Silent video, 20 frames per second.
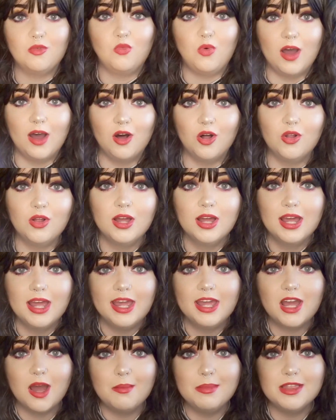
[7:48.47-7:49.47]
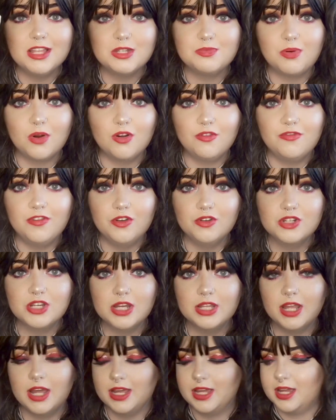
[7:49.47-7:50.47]
well. He got me this profusion
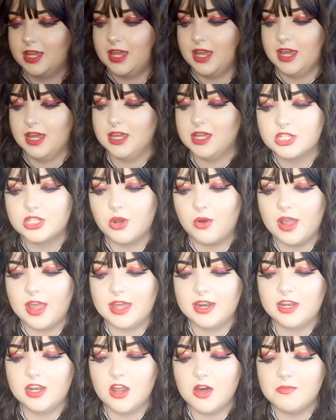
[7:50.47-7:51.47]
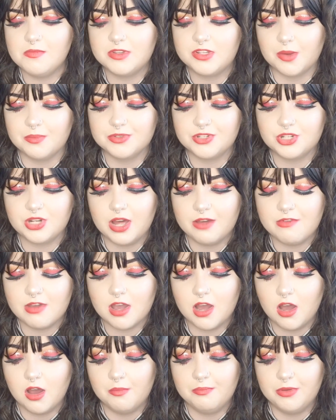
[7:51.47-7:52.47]
like kit. So I ended up dumpster diving
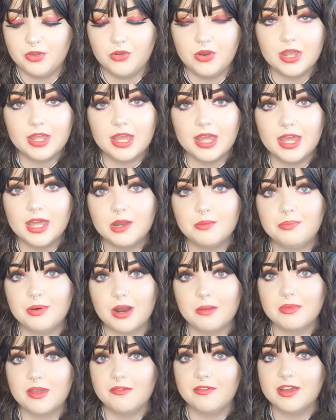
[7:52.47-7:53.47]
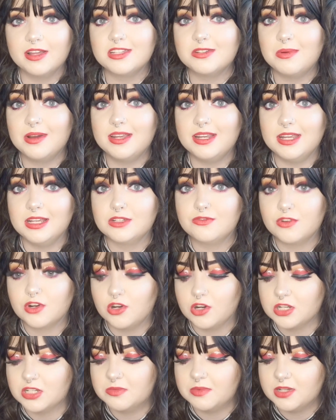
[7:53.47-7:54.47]
a beauty kit, but I'm giving it to my niece for
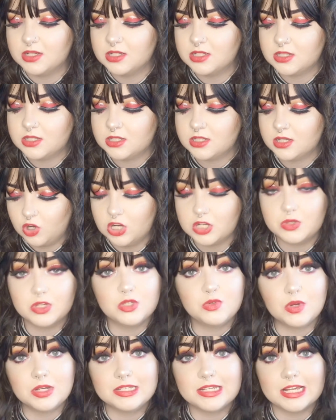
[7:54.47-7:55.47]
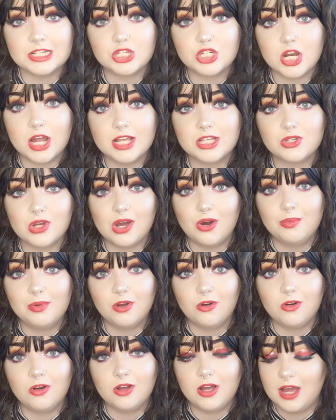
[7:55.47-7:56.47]
Christmas. Christmas was yesterday, so I hope you
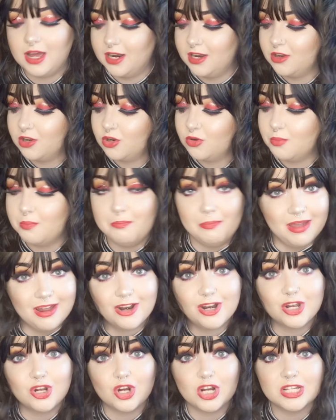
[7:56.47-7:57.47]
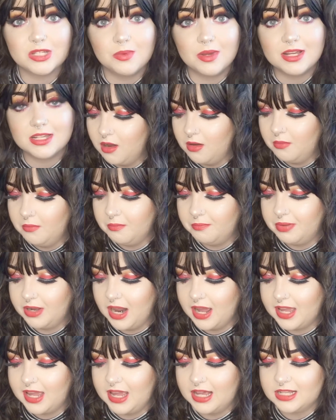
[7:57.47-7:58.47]
all had a Merry Christmas. Um, but I
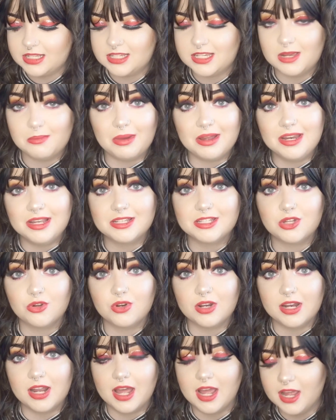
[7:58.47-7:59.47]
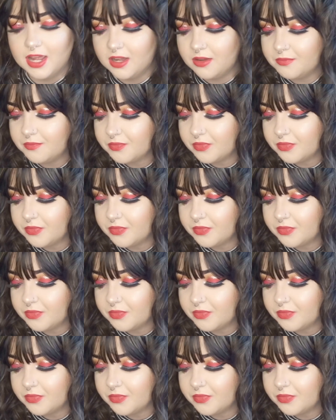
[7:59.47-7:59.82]
can't see my niece till today.